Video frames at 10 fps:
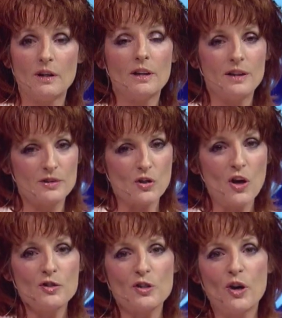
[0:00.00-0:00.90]
He is
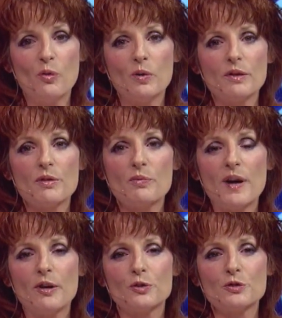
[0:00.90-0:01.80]
also one of the
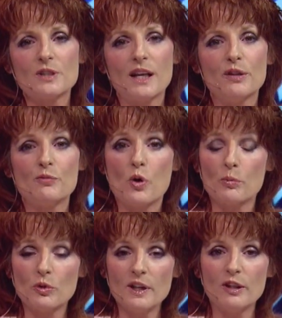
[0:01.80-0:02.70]
founders and a
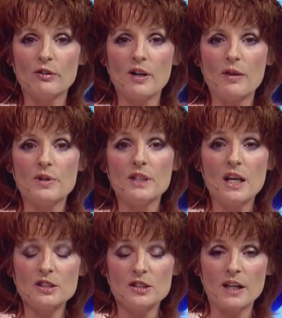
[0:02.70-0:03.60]
former leader of the
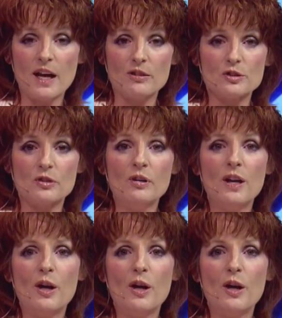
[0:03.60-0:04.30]
Yesha Council,